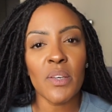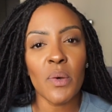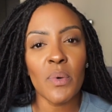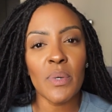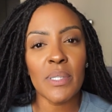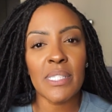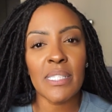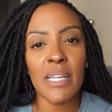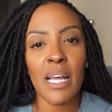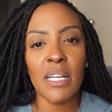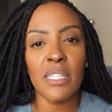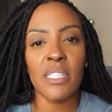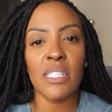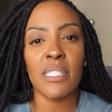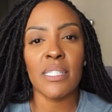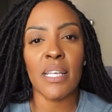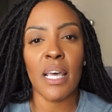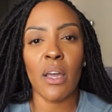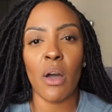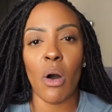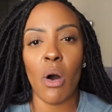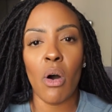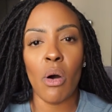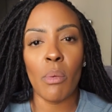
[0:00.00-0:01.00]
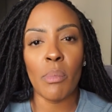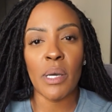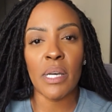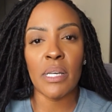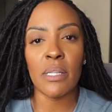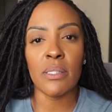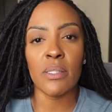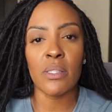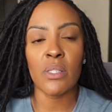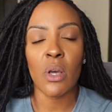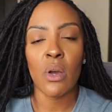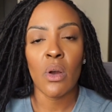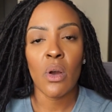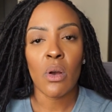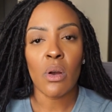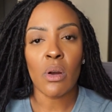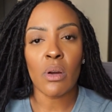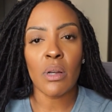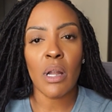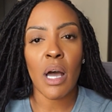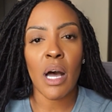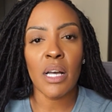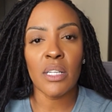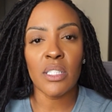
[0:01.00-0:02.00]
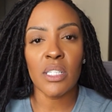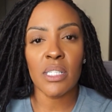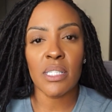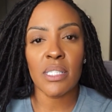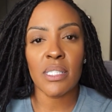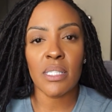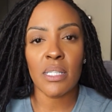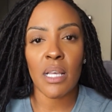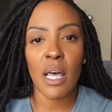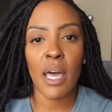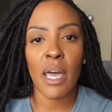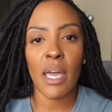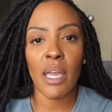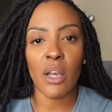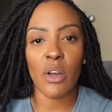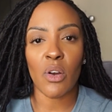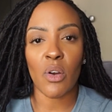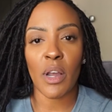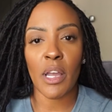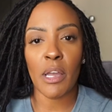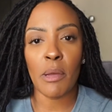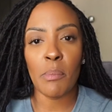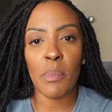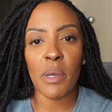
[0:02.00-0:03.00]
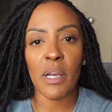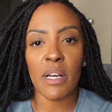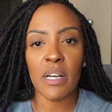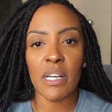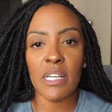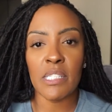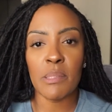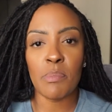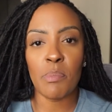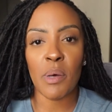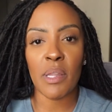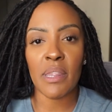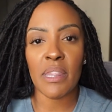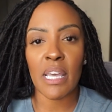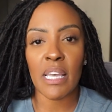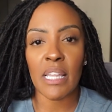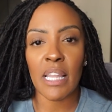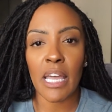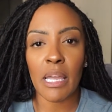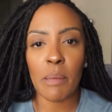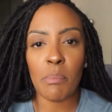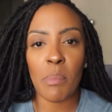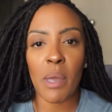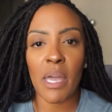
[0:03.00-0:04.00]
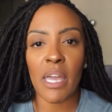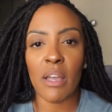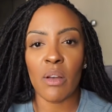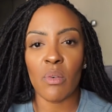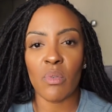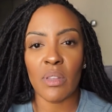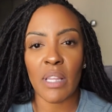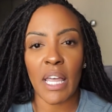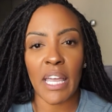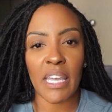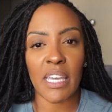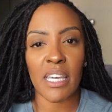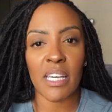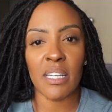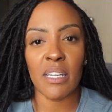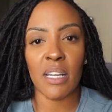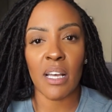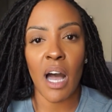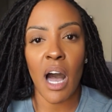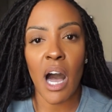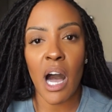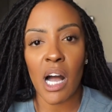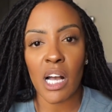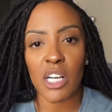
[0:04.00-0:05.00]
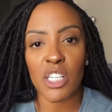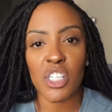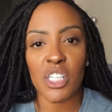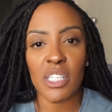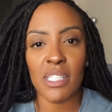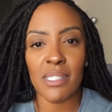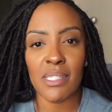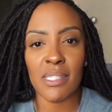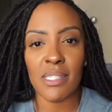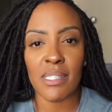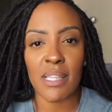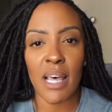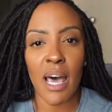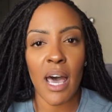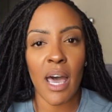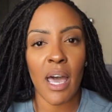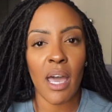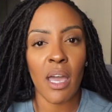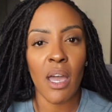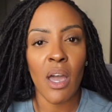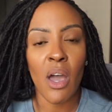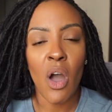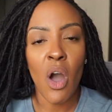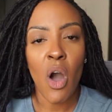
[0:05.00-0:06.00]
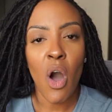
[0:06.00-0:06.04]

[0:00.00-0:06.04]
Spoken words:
So it's not just like almonds or not just like cranberries, but they like make like concoctions that